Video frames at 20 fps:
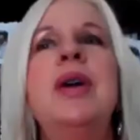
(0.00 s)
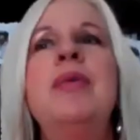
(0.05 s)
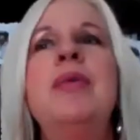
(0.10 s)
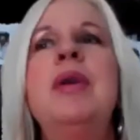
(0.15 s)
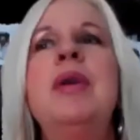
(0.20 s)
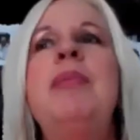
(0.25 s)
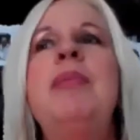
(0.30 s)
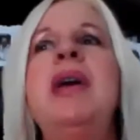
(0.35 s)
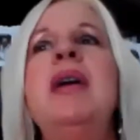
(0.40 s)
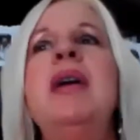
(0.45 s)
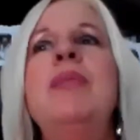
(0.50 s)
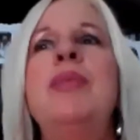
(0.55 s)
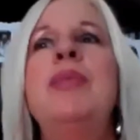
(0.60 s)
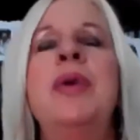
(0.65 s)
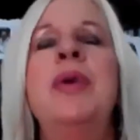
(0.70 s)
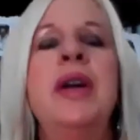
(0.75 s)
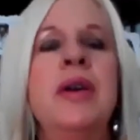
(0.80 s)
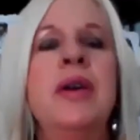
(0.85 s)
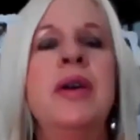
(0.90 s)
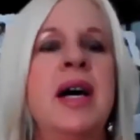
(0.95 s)
would be
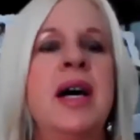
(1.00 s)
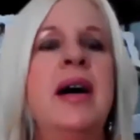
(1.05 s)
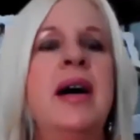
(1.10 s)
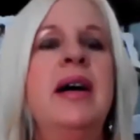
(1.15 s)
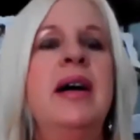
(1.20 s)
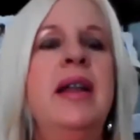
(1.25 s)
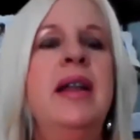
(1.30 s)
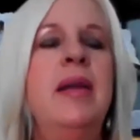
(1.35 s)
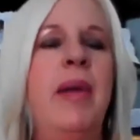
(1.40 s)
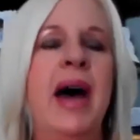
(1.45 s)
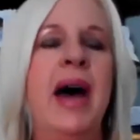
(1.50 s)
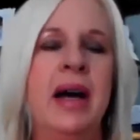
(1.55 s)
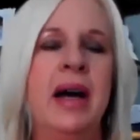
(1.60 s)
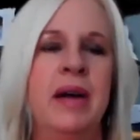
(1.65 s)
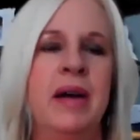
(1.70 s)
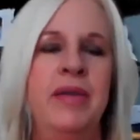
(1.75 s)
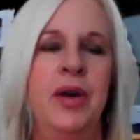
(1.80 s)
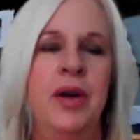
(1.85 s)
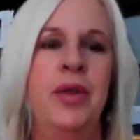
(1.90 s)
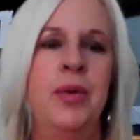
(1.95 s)
put your tongue in the back
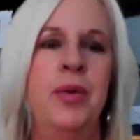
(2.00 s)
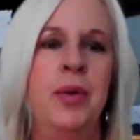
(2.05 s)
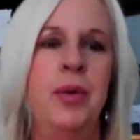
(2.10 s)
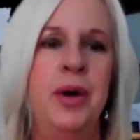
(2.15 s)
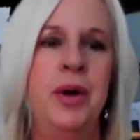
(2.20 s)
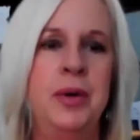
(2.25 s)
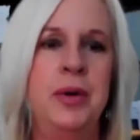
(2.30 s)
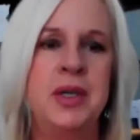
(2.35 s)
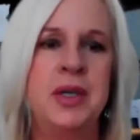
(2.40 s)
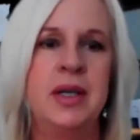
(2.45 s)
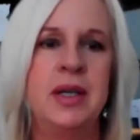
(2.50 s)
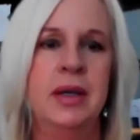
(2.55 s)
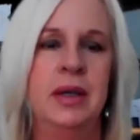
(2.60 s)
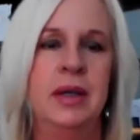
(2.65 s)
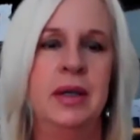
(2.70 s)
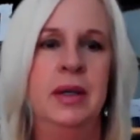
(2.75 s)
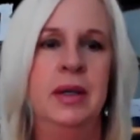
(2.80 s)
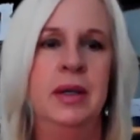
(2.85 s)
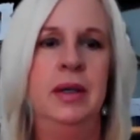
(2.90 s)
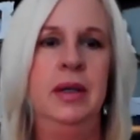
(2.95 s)
of your throat
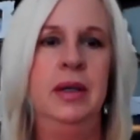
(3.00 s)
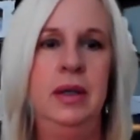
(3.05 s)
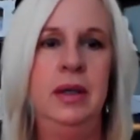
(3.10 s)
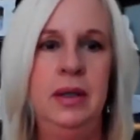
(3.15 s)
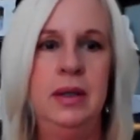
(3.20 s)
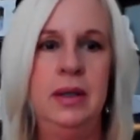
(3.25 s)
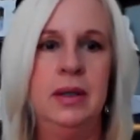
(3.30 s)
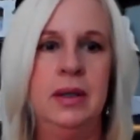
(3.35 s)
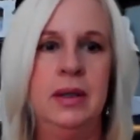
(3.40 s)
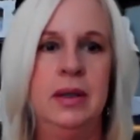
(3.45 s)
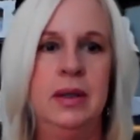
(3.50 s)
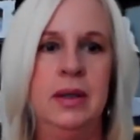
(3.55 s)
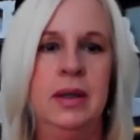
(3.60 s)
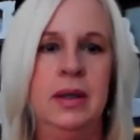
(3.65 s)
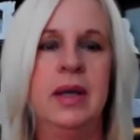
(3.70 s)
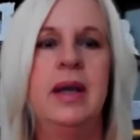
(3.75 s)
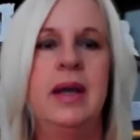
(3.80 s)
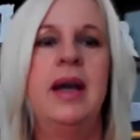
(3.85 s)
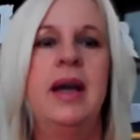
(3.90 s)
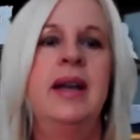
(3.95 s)

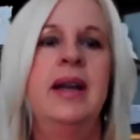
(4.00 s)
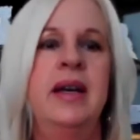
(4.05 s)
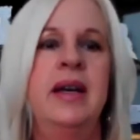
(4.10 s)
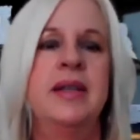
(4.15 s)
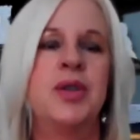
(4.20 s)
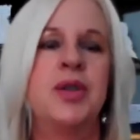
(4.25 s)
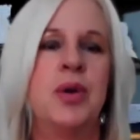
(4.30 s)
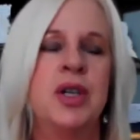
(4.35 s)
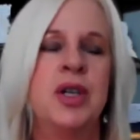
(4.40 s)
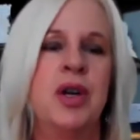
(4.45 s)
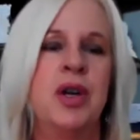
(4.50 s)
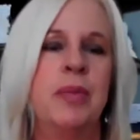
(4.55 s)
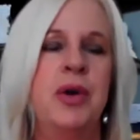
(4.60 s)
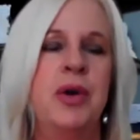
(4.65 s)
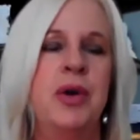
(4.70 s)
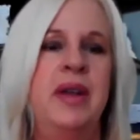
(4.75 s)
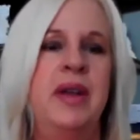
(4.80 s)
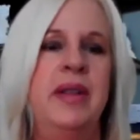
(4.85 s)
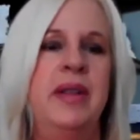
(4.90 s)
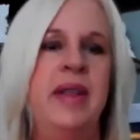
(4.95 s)
and constrict your
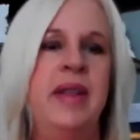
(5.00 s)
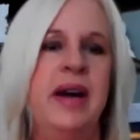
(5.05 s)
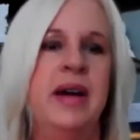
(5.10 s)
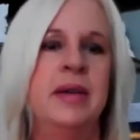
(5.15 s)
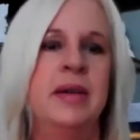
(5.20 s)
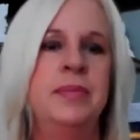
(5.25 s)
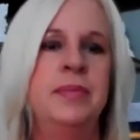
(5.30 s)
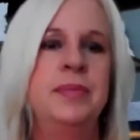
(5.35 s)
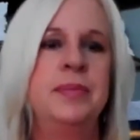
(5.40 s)
breathing there.